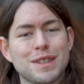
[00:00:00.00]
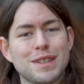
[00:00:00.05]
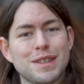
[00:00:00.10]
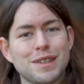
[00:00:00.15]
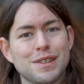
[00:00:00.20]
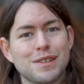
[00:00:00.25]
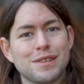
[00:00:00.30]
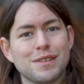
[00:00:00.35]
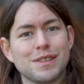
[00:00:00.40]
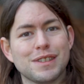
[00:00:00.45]

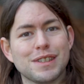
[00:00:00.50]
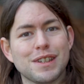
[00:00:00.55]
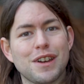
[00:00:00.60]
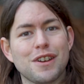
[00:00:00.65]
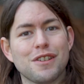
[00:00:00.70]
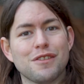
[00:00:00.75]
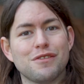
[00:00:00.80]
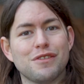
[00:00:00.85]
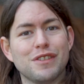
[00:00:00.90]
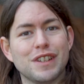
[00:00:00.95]
to
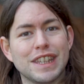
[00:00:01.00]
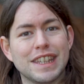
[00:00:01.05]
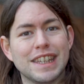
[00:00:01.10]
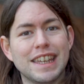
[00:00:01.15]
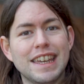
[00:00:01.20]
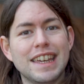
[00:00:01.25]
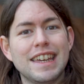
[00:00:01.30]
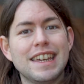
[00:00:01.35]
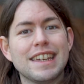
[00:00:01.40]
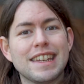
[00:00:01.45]
hopefully
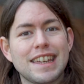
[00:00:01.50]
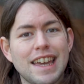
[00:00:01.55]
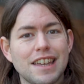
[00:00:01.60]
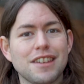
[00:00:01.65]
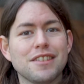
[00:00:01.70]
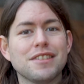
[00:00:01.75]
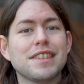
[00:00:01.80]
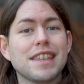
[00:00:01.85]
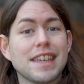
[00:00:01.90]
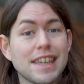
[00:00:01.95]
get
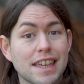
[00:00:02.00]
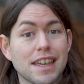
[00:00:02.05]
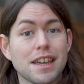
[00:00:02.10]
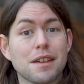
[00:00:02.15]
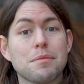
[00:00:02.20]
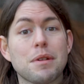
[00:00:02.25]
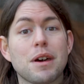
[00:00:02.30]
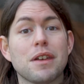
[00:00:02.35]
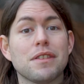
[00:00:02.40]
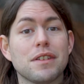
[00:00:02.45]
you thinking
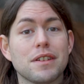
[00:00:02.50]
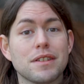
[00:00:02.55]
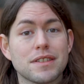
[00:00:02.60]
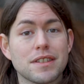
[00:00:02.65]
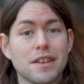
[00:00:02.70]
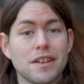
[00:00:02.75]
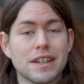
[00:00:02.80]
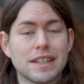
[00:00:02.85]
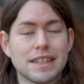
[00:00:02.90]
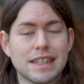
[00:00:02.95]
about those
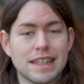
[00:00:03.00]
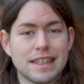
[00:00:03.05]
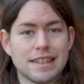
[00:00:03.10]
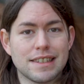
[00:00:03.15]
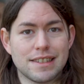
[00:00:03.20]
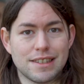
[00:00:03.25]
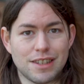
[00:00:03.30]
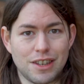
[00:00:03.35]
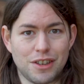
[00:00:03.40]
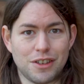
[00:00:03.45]

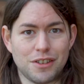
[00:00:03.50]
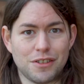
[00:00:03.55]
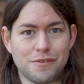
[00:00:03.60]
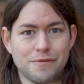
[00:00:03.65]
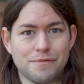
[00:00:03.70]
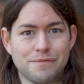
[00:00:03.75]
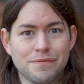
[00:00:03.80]
ideas too.